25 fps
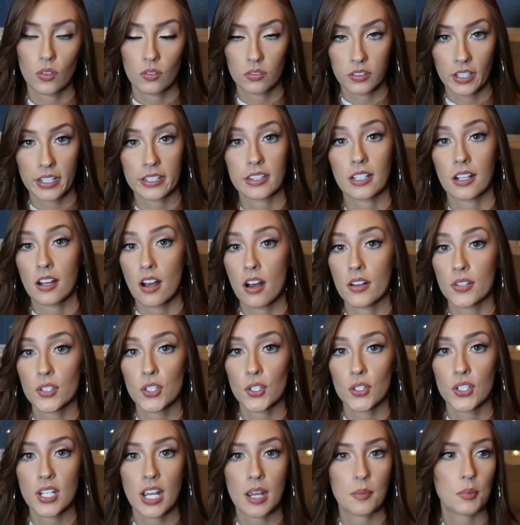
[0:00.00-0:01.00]
like the
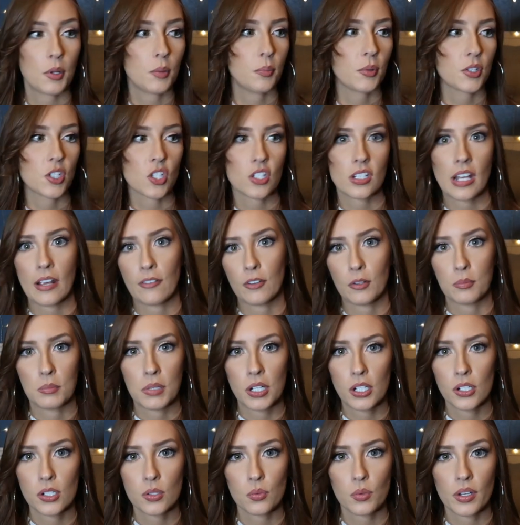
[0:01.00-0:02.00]
console table, but just have a
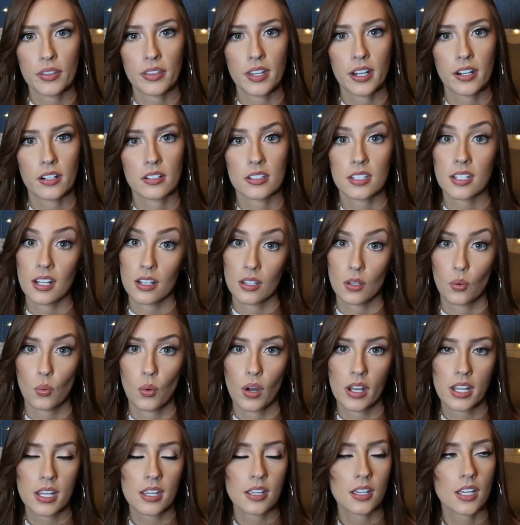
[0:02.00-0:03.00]
mirrored one there instead of the
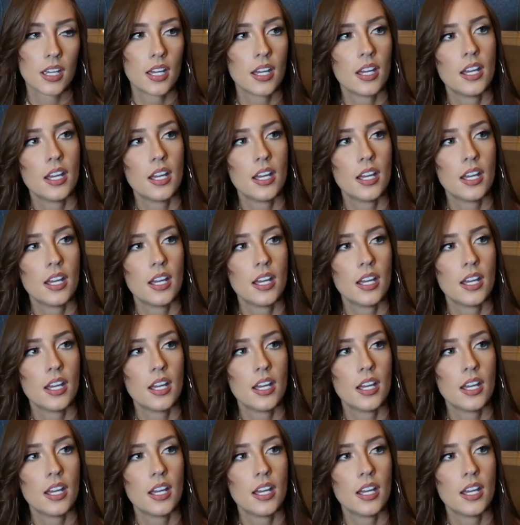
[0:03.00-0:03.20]
white.